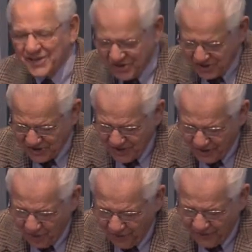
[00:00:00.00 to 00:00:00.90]
ecstasy
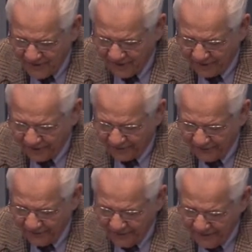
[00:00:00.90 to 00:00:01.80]
on the other.
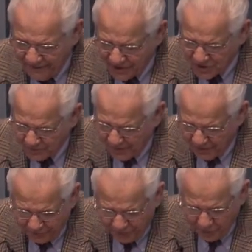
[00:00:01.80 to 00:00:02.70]
A
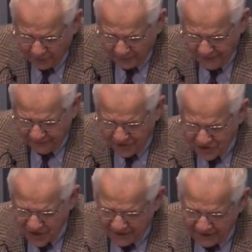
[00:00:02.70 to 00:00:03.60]
spirit filled believer
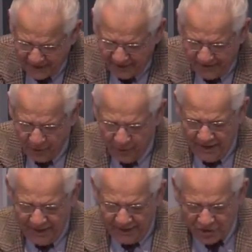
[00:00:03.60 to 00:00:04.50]
is not carried
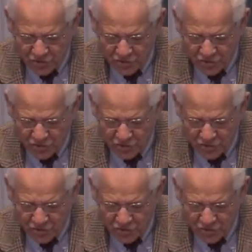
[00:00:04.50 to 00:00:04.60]
away like a